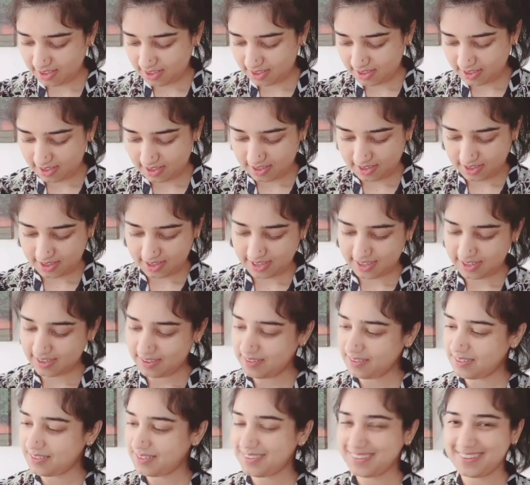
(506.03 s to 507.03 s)

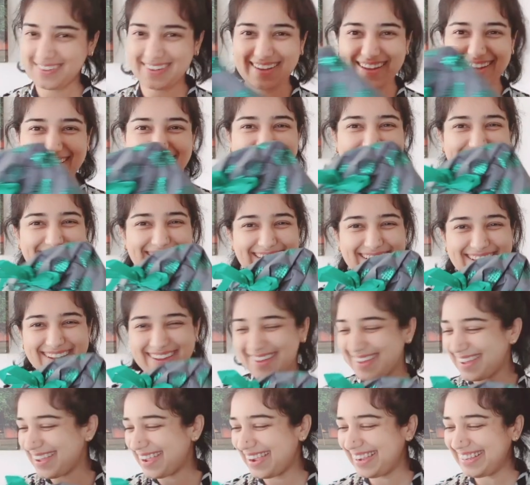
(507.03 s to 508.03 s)

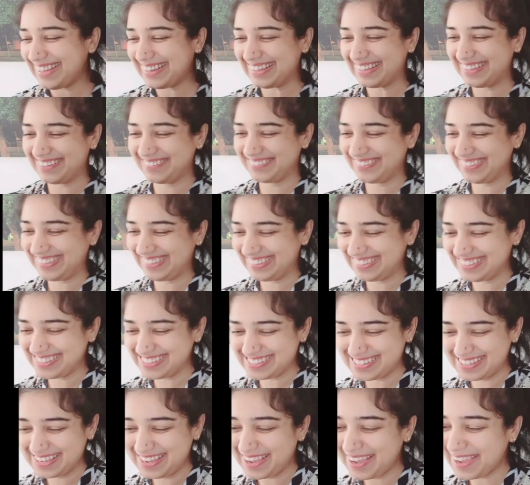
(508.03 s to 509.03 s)
wow, I love
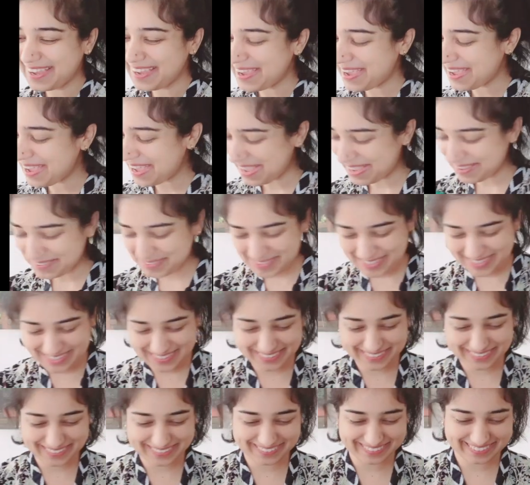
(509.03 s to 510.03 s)
these. I
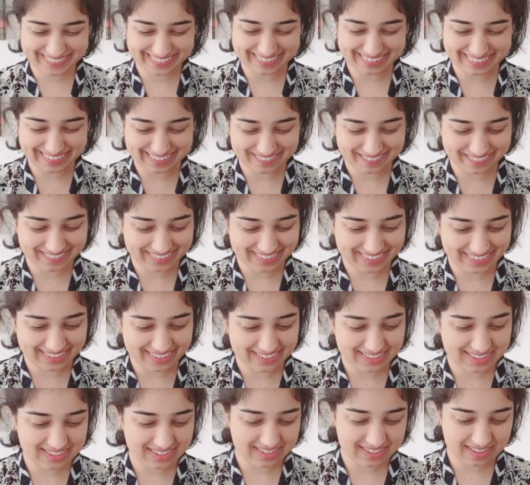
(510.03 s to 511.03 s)
absolutely love
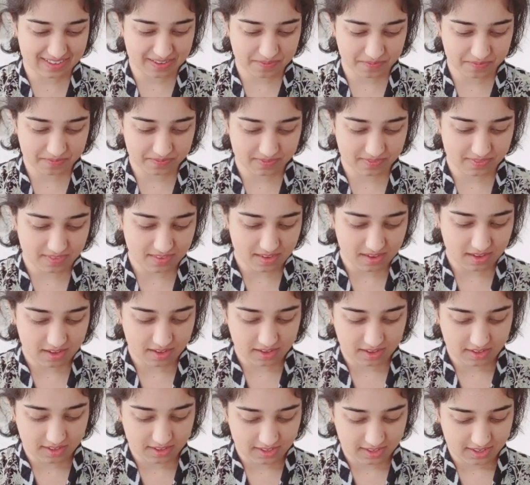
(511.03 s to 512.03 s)
these.
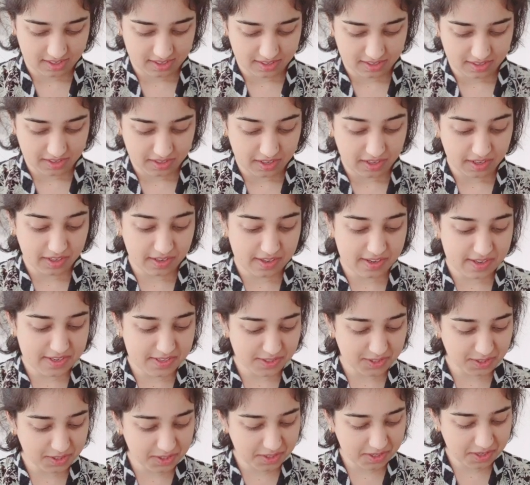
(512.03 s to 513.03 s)
It
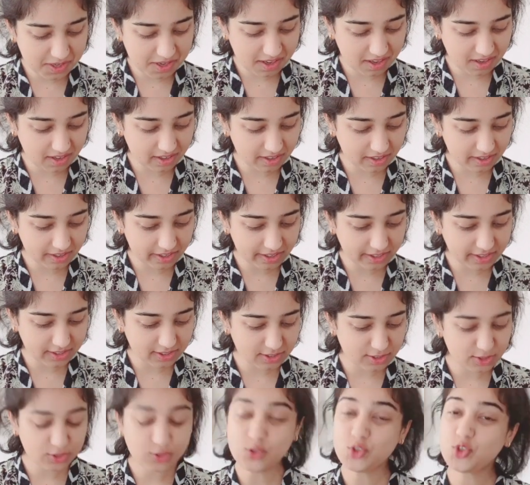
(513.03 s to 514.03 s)
has a
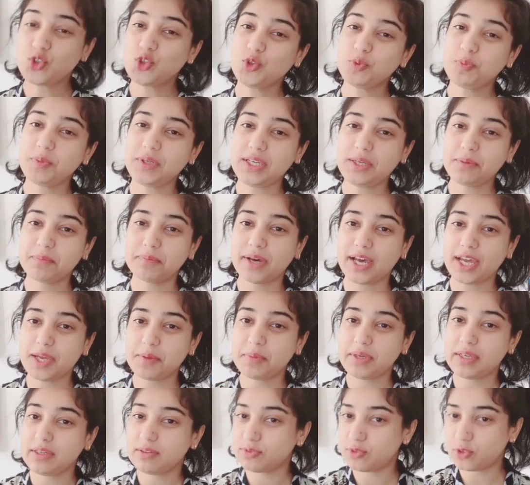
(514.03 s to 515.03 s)
card, to me, by
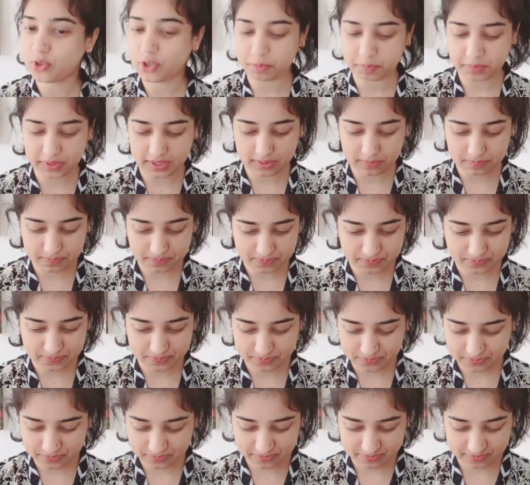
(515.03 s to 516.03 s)
me, for me.
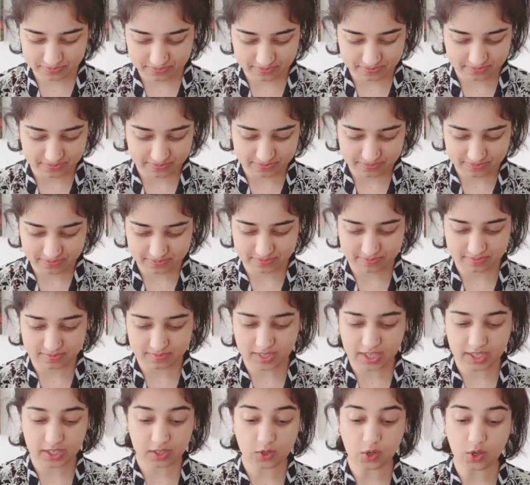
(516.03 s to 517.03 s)

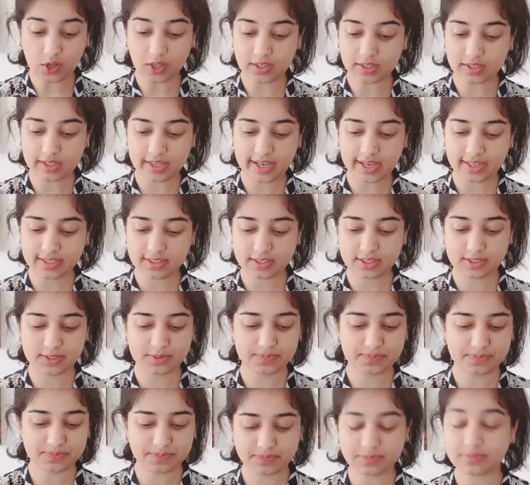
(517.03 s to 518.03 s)
I call
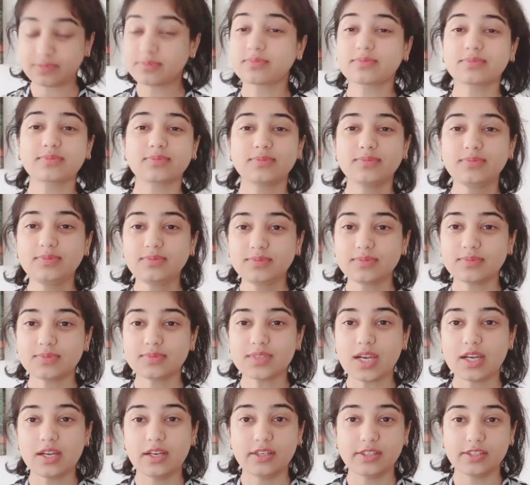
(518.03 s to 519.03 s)
that
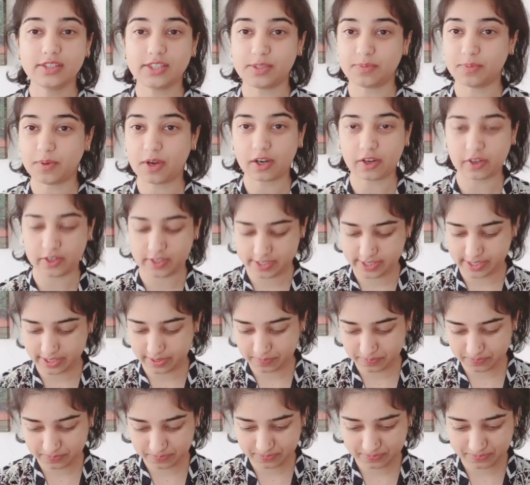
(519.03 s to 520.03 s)
democracy.